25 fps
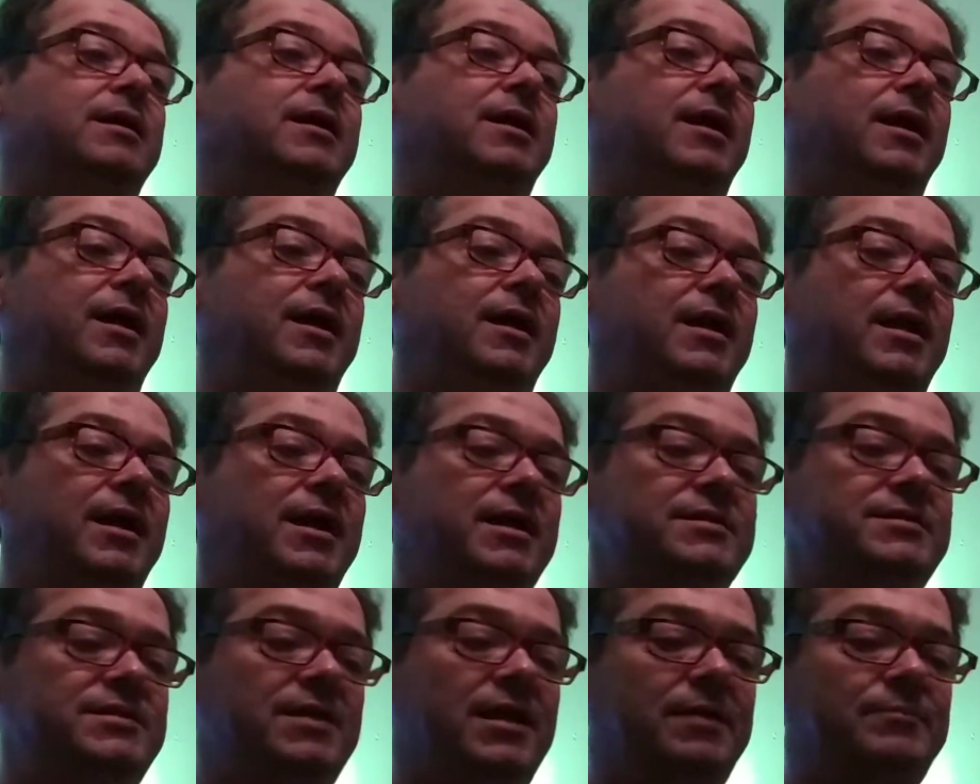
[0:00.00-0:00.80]
And
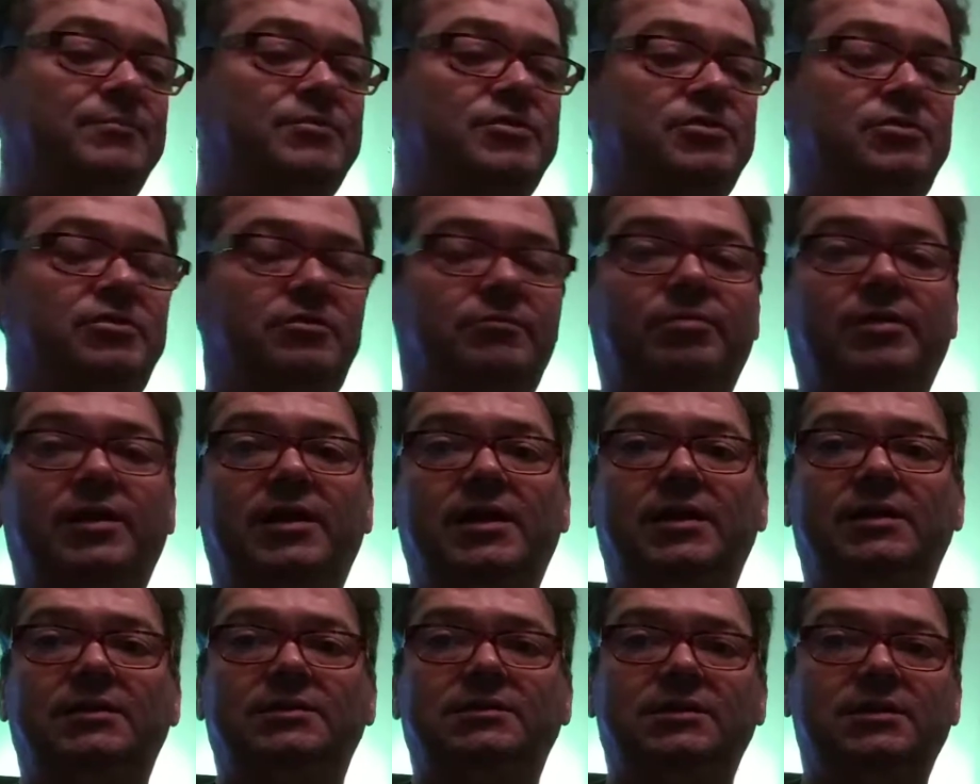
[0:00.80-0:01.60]
like I said, I'm just going to
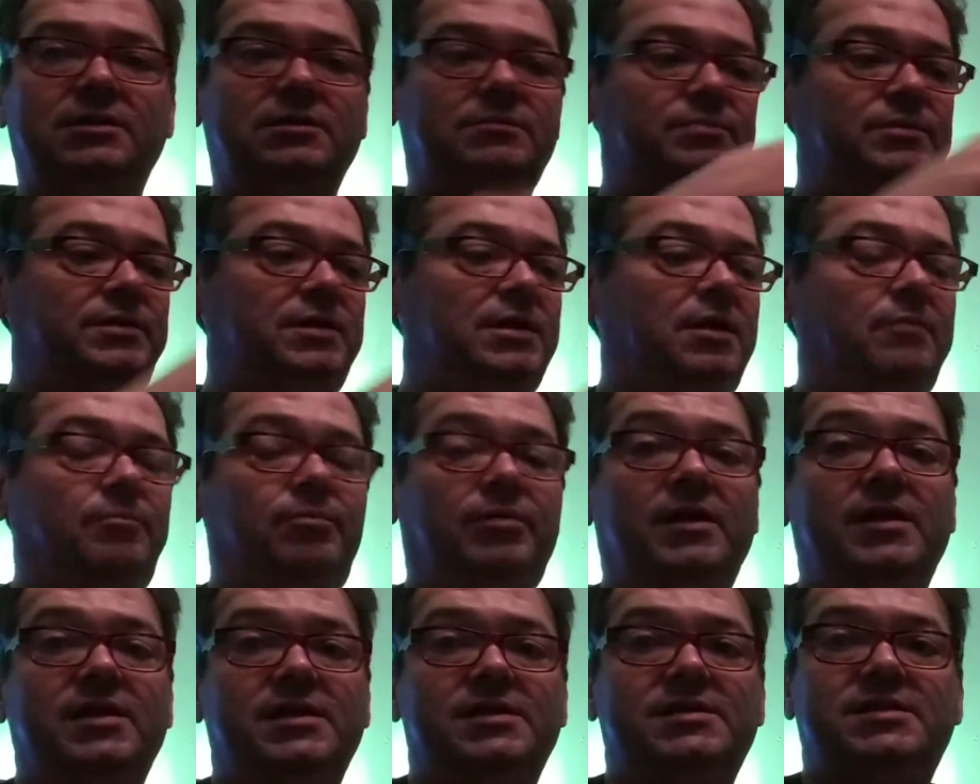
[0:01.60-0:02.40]
play a little bit. I'll
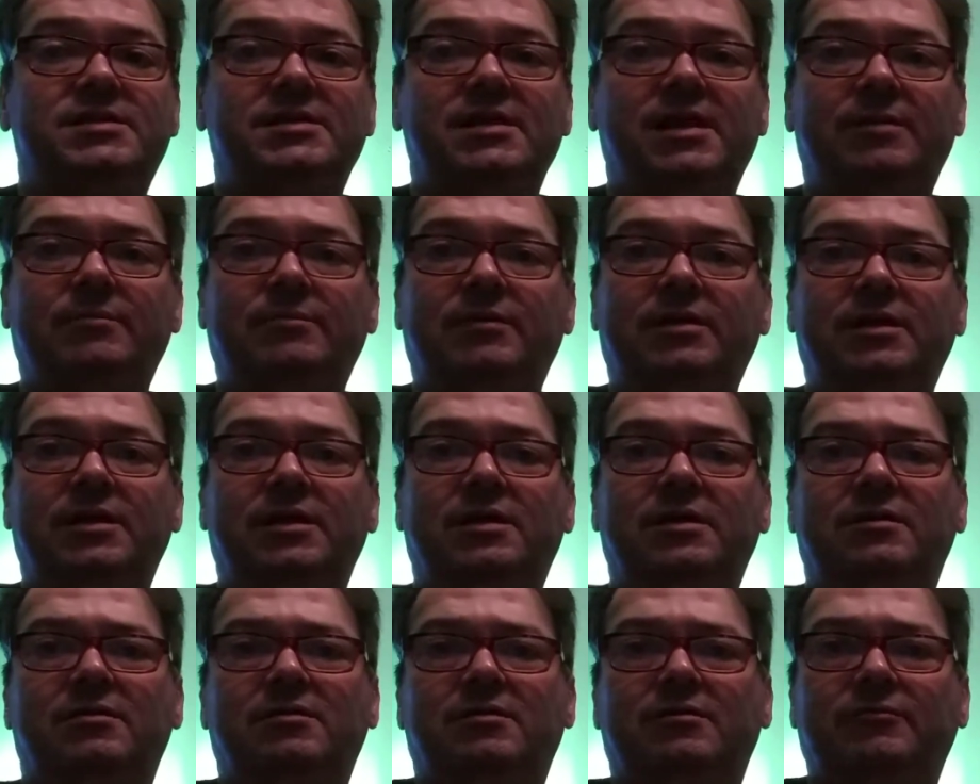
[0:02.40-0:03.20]
play the same
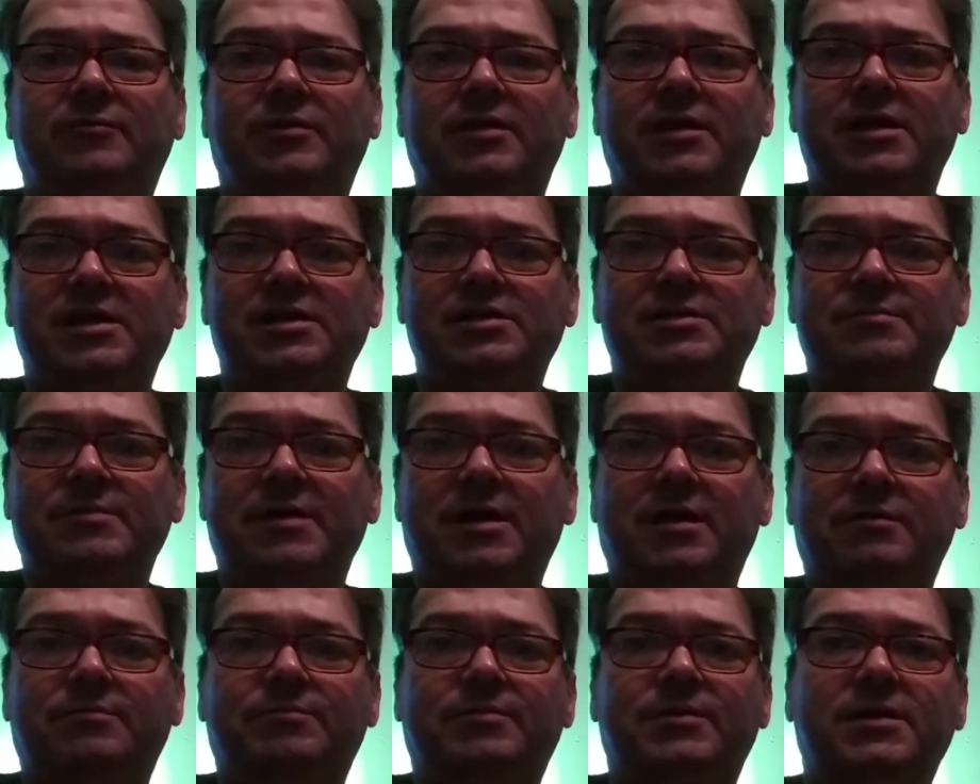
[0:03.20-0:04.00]
lick with each
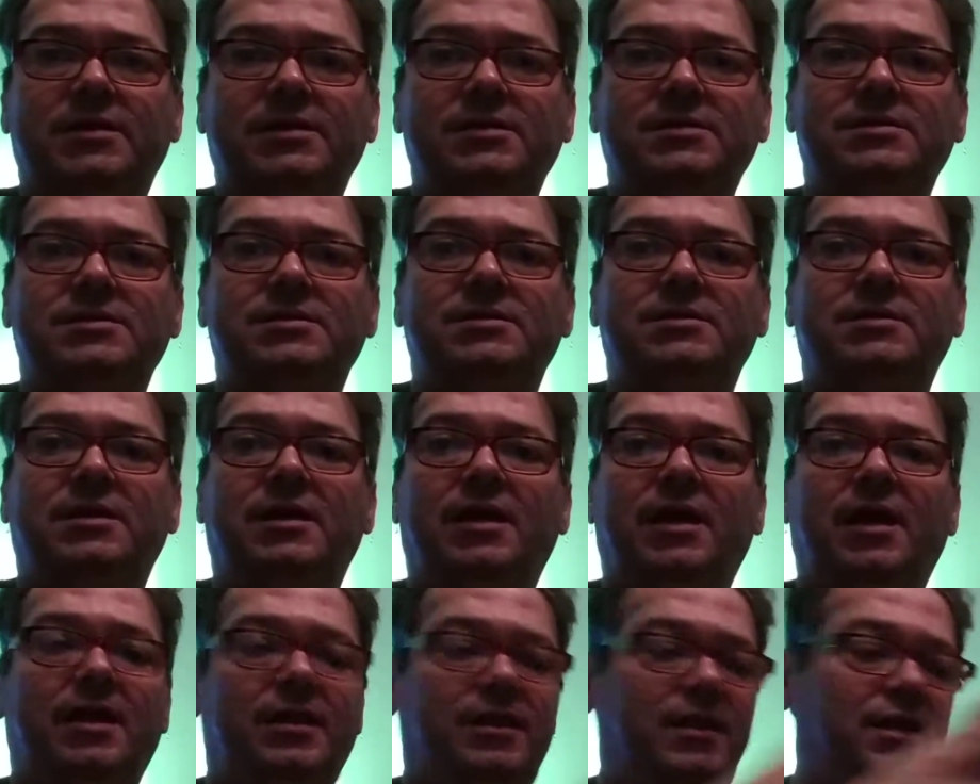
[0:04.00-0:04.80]
mouthpiece,
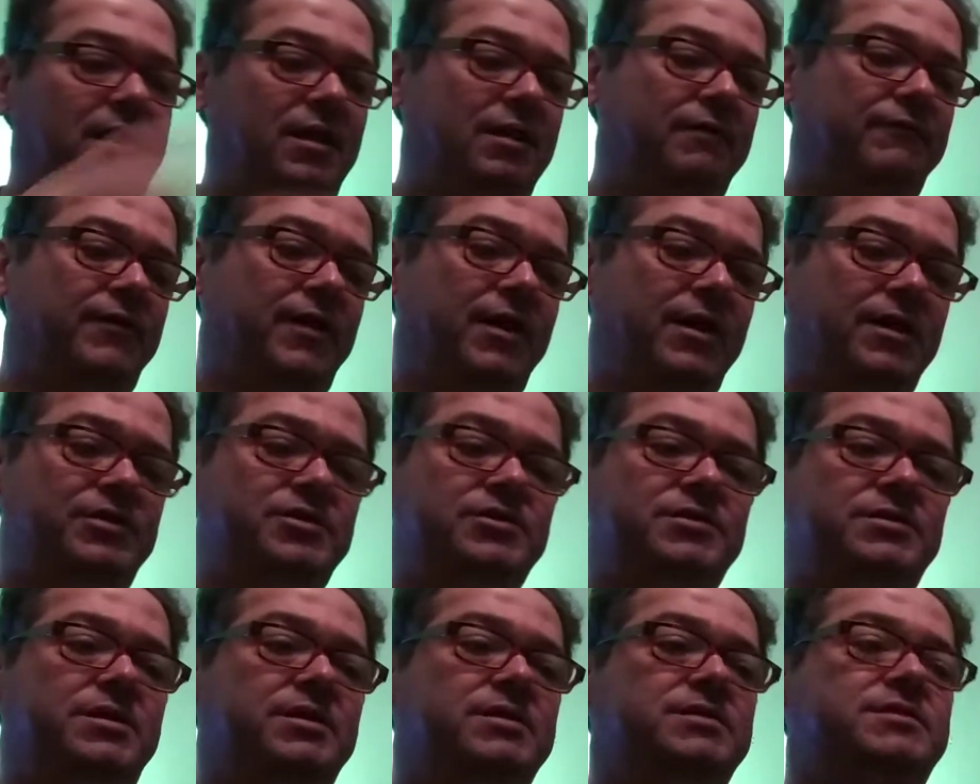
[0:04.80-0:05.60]
and then if I can
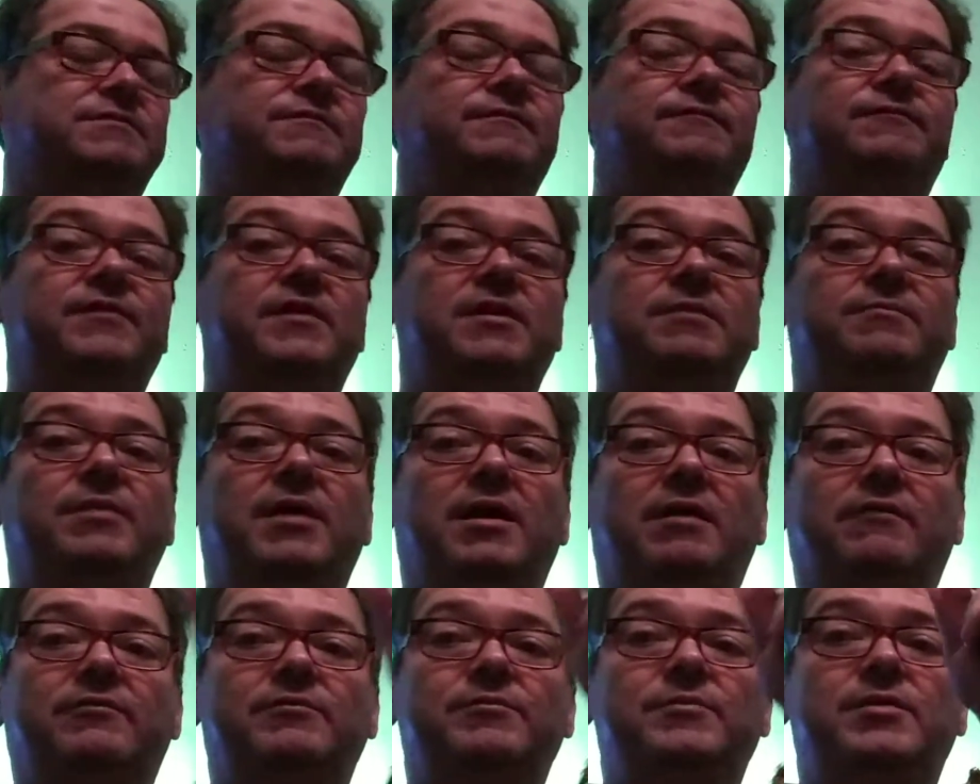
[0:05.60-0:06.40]
just get some
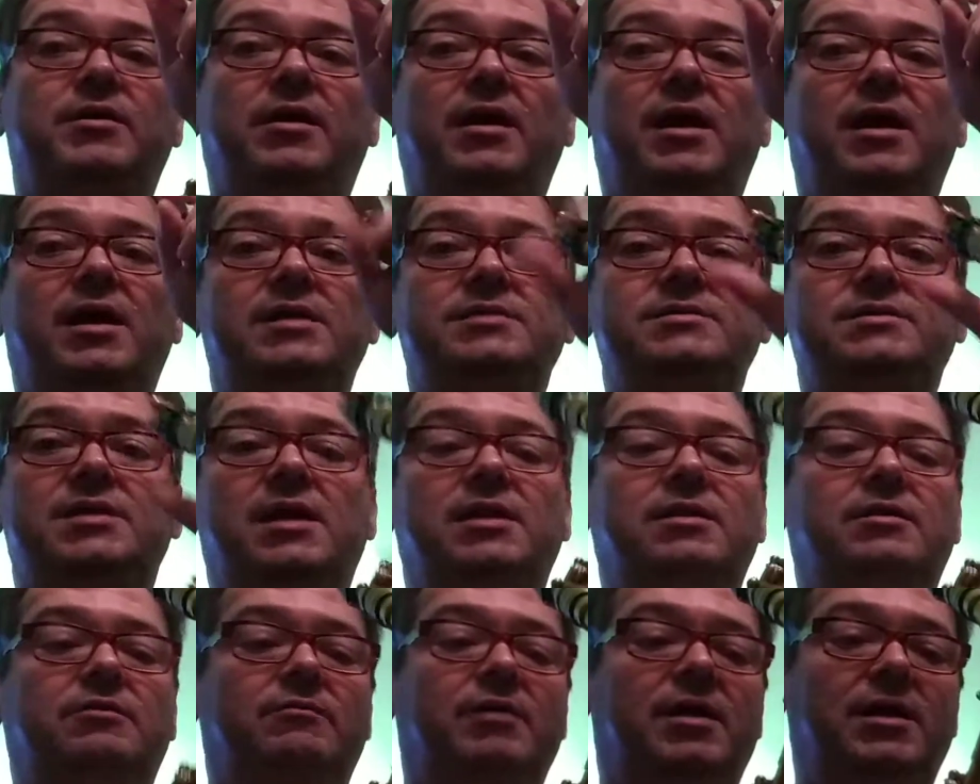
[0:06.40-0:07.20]
feedback from you guys,
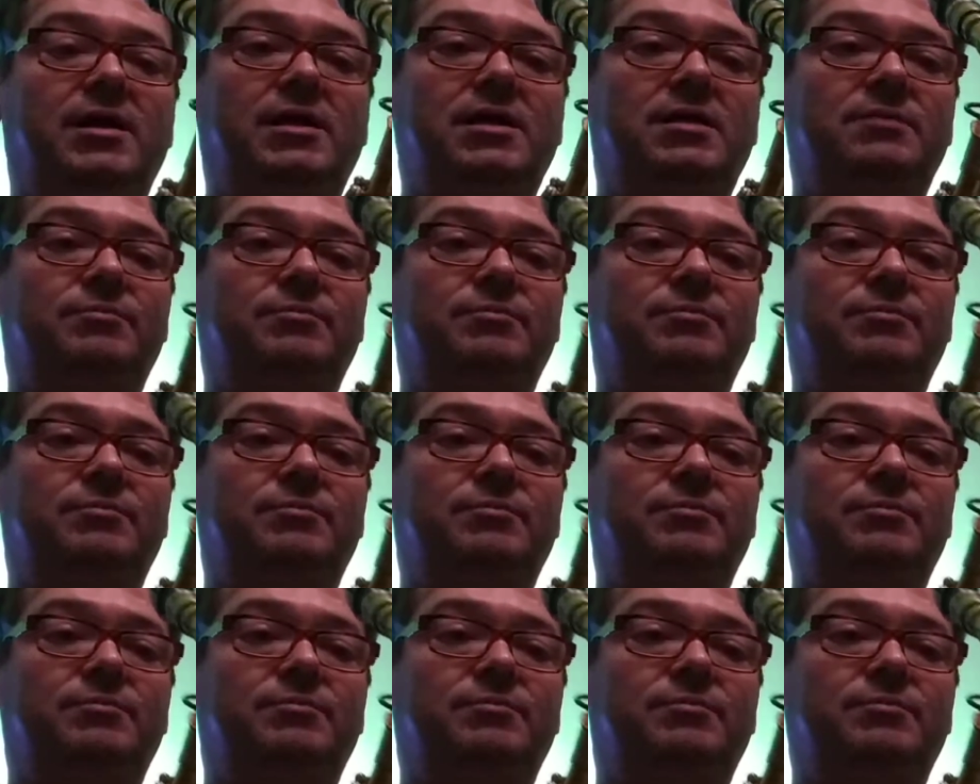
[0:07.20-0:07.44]
I'd greatly